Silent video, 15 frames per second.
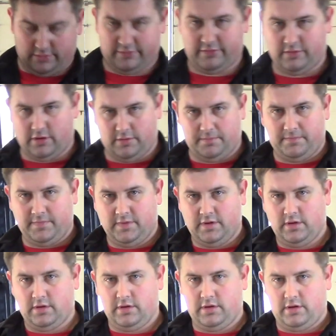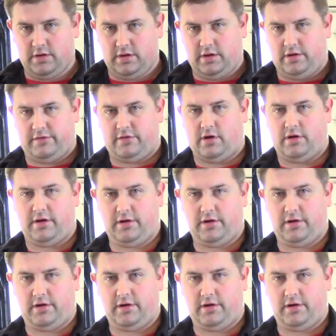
So here's our